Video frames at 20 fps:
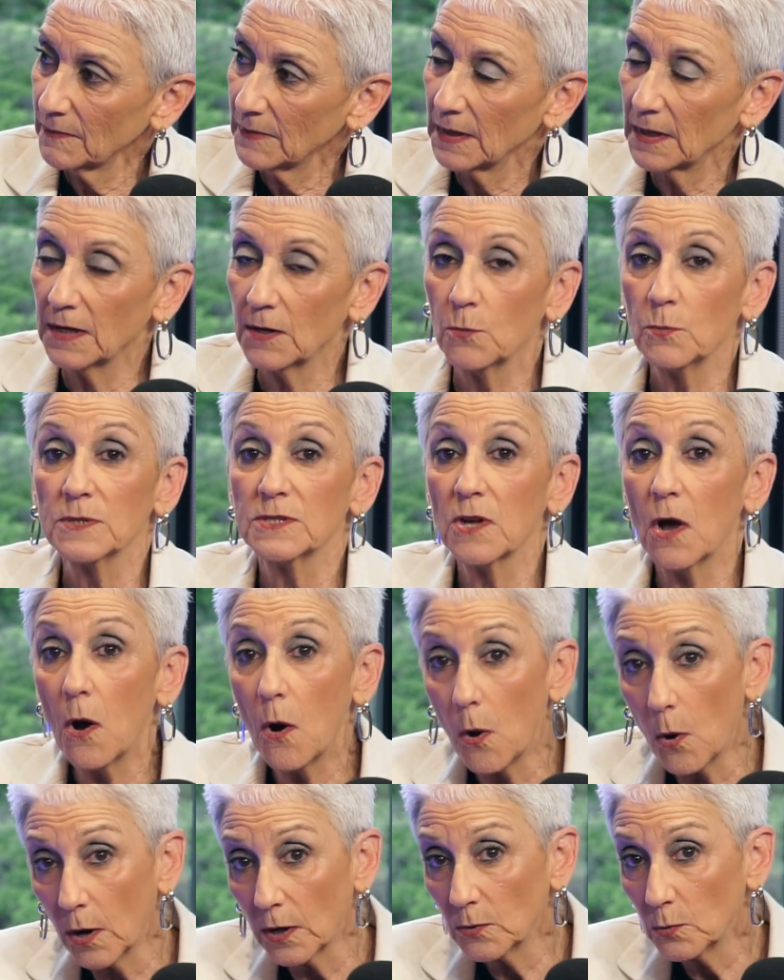It was a
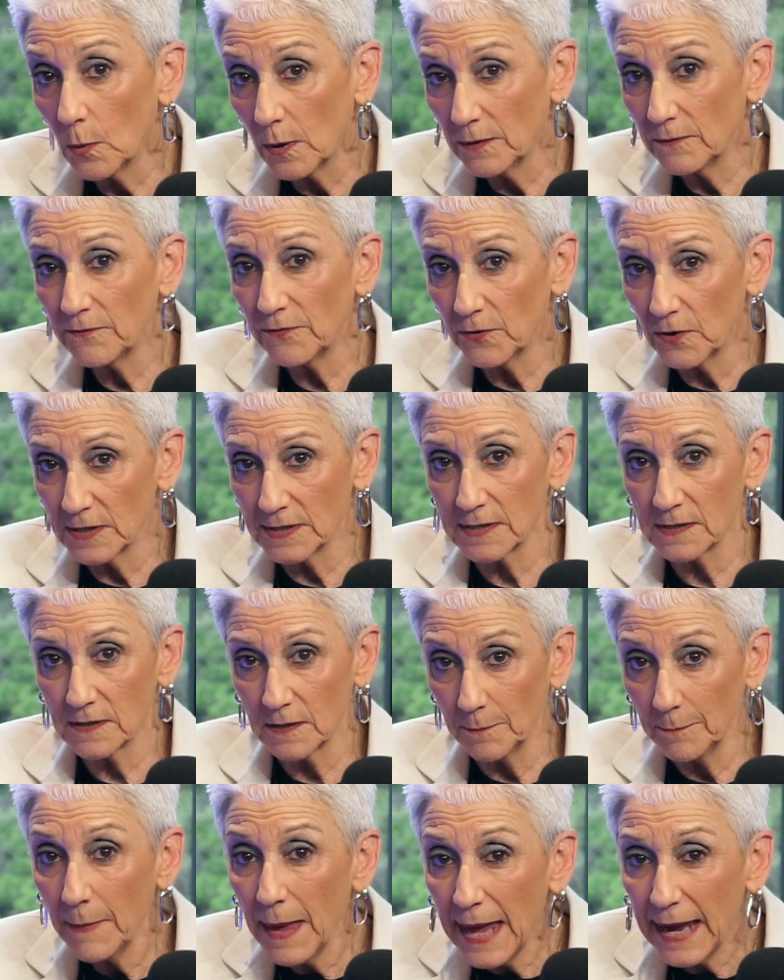hard one for us
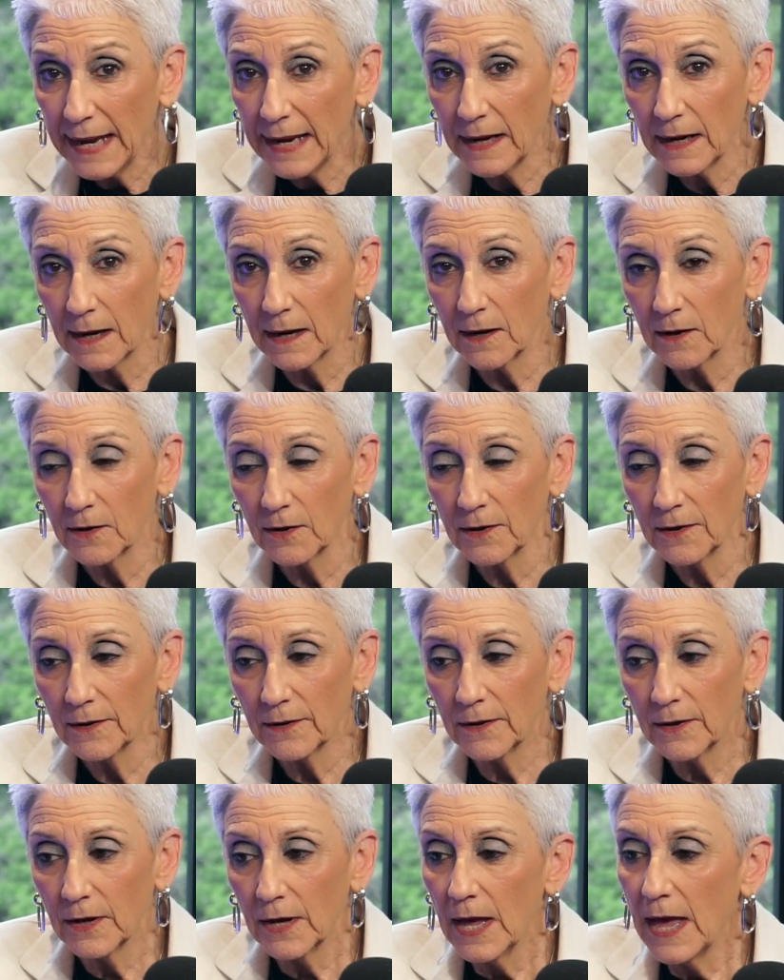to make.
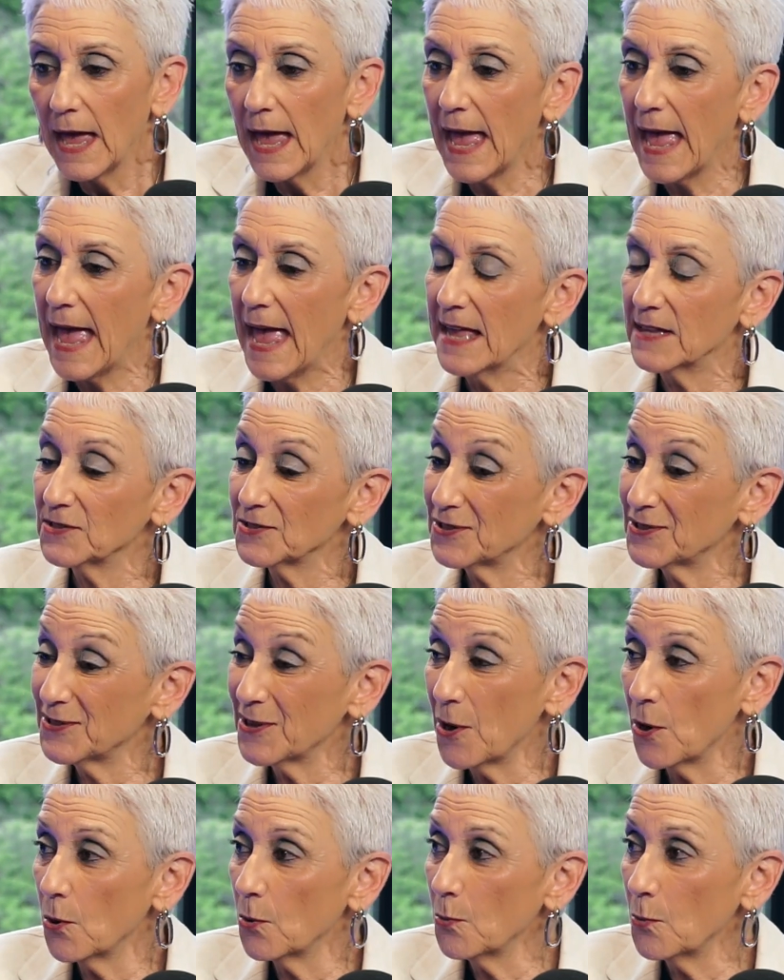And
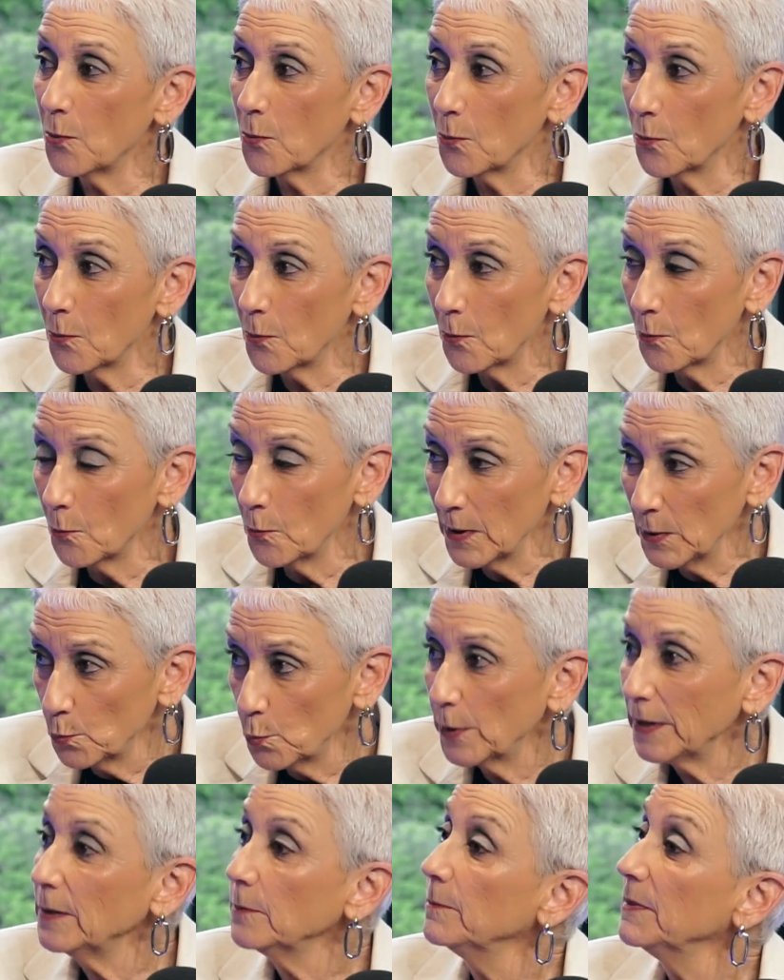so we
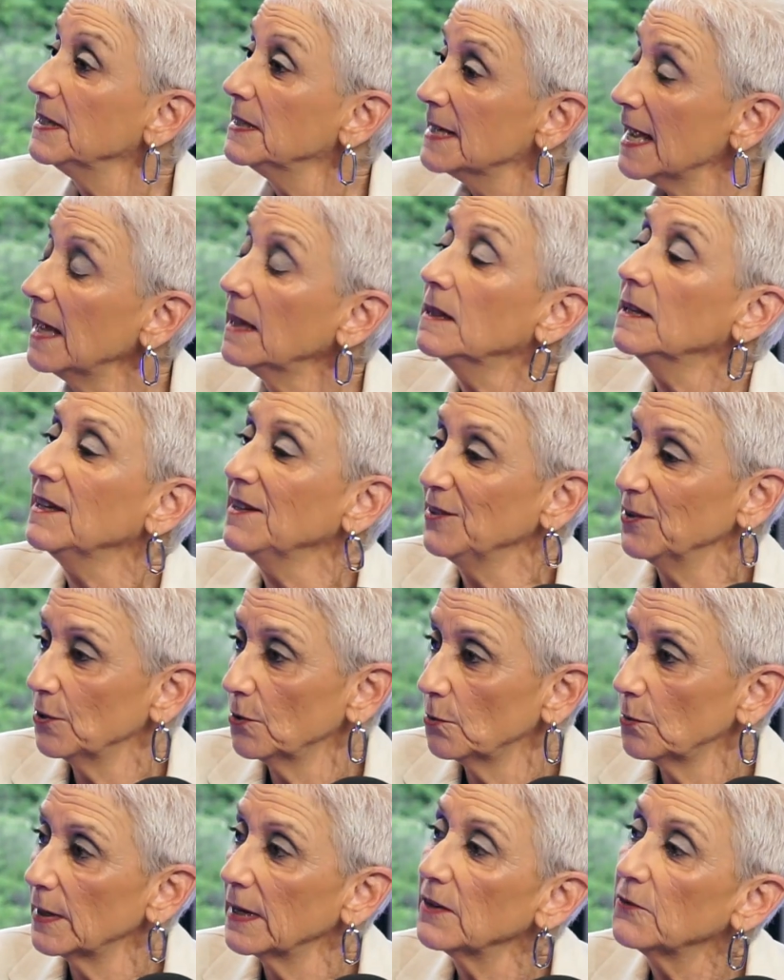wouldn't be telling
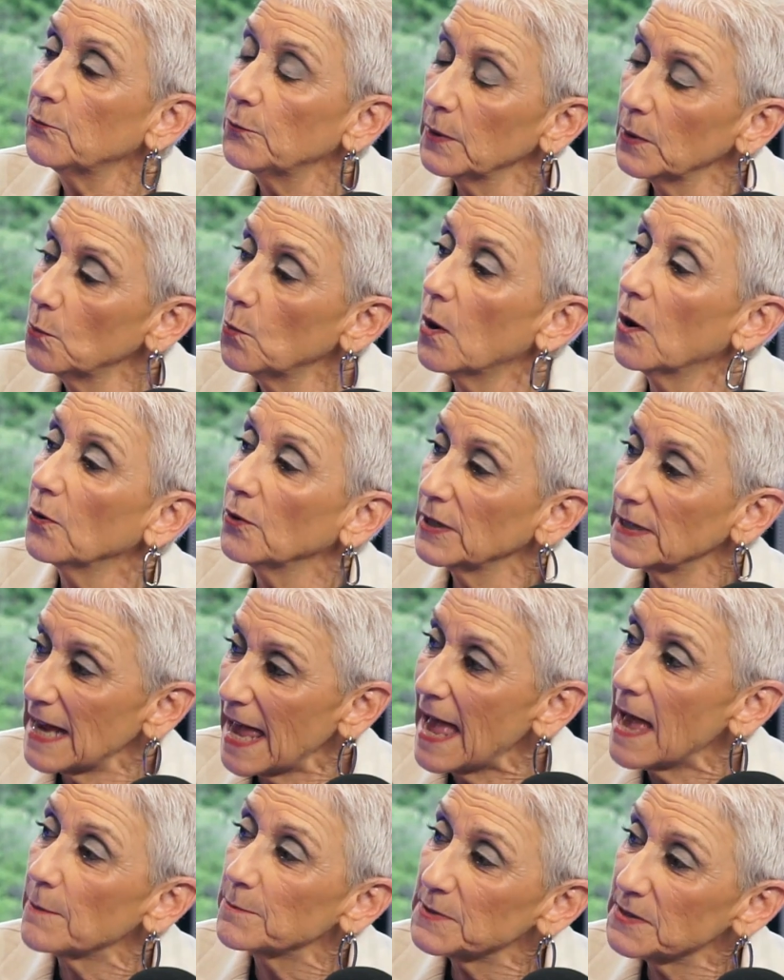you if we weren't
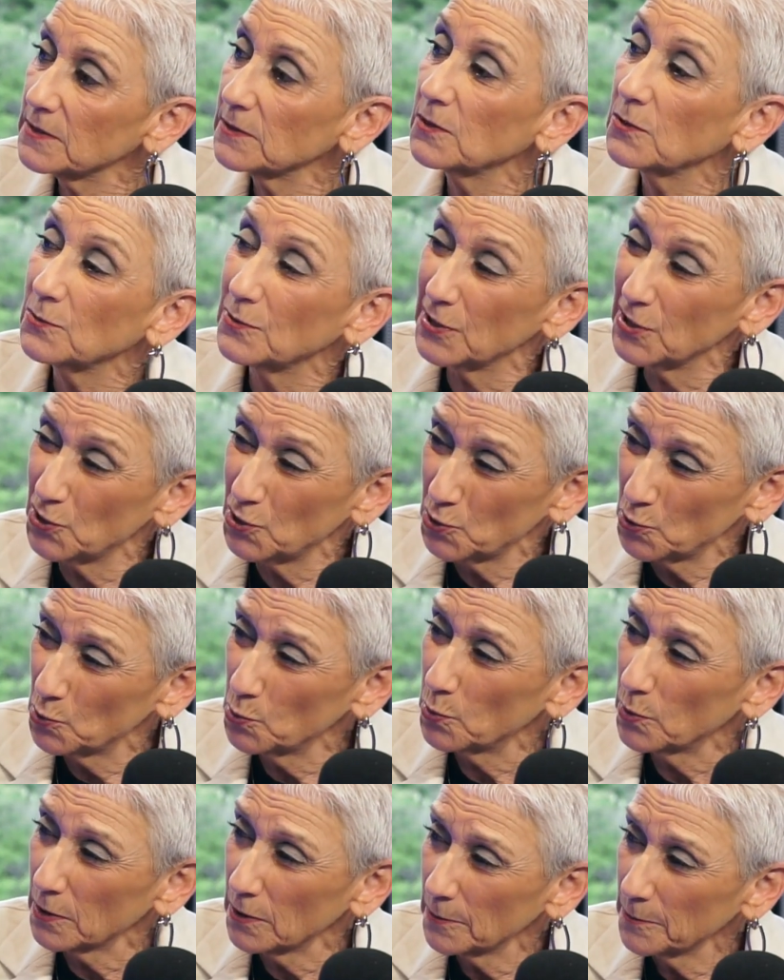absolutely
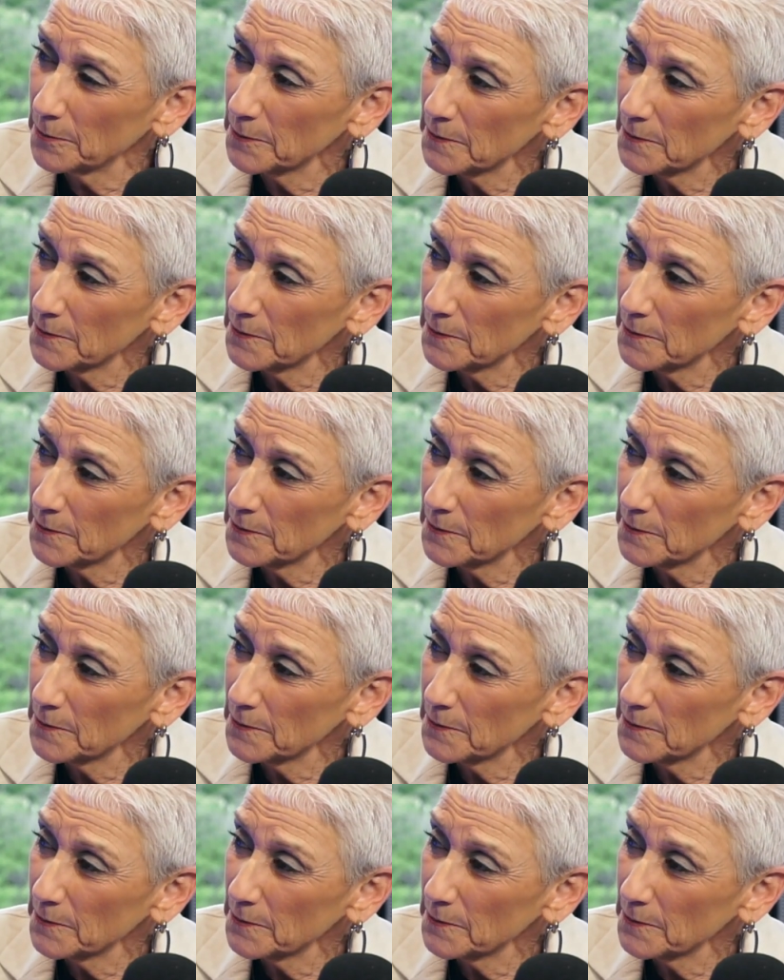sure.